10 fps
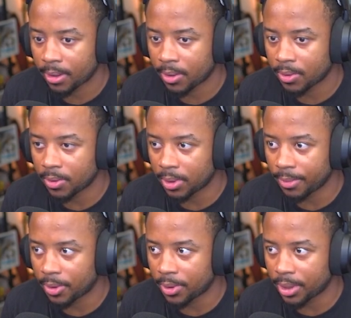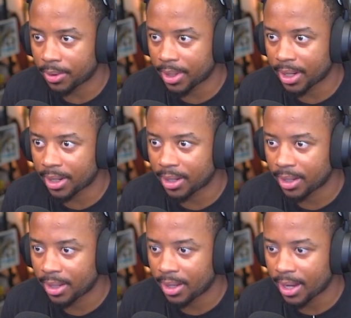Holy moly, okay.
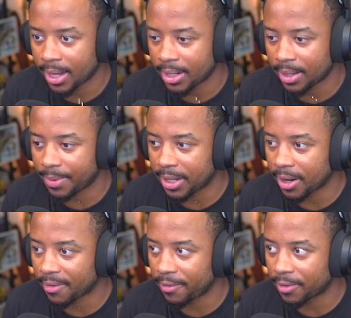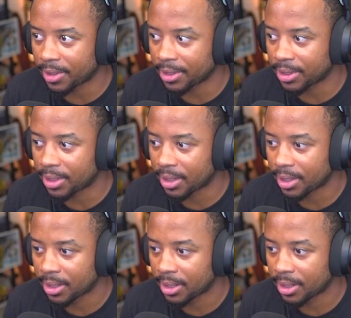I gotta like be careful because